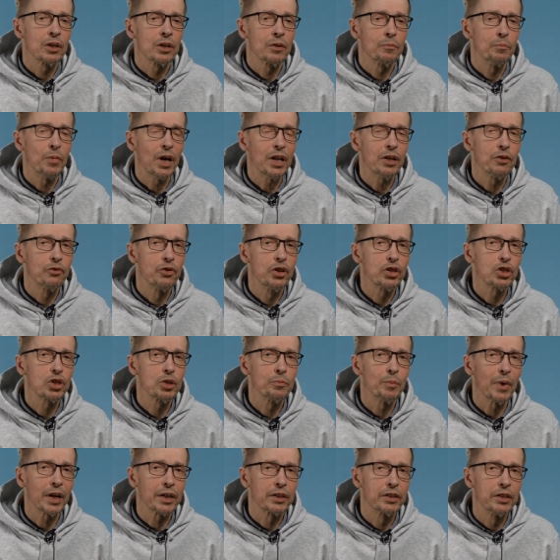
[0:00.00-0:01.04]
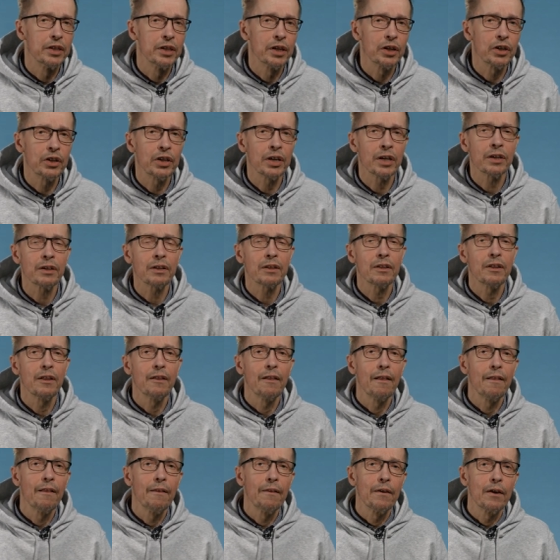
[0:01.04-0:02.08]
beneficial bacteria,
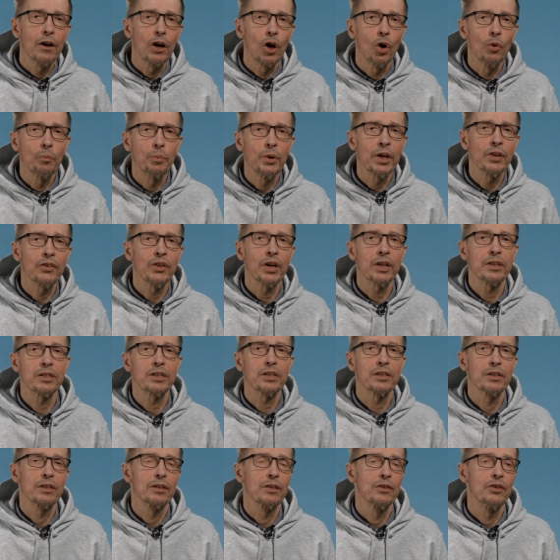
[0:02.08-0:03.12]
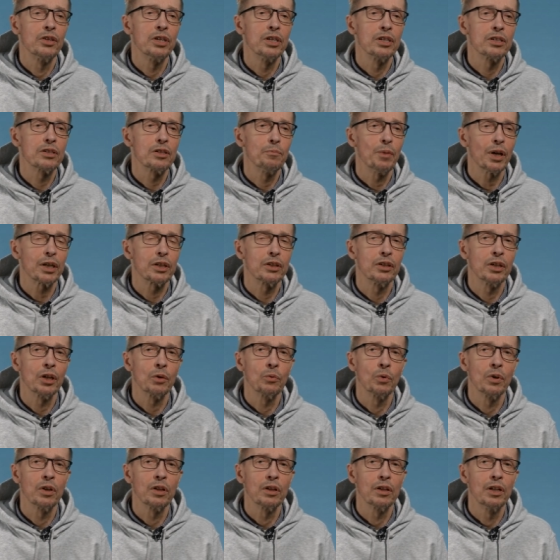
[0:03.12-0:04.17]
hoping that these bacteria
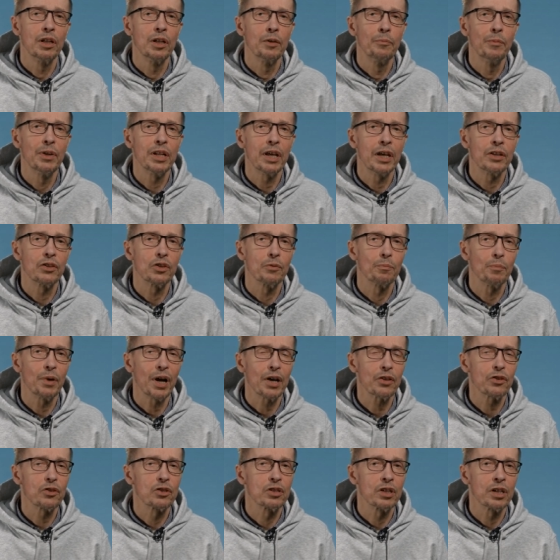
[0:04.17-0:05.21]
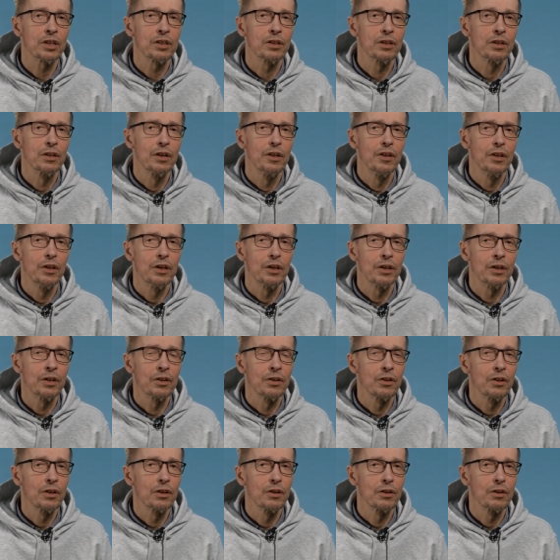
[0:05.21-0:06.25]
will eliminate the pathogen
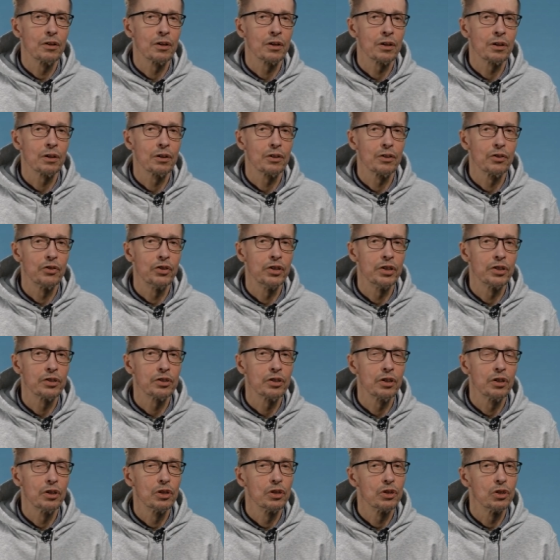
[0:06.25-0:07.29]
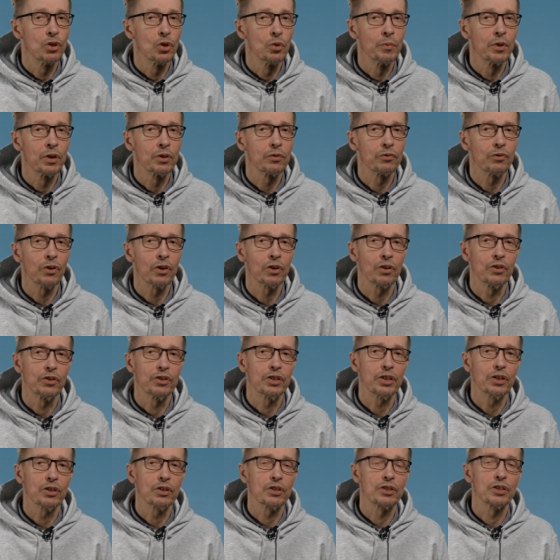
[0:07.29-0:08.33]
in these human
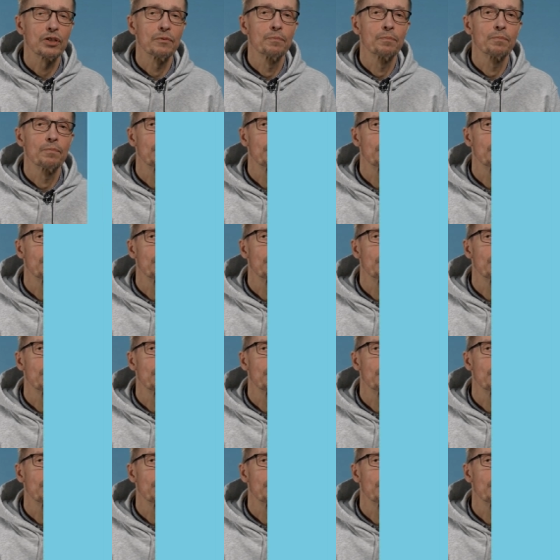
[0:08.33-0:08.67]
volunteers.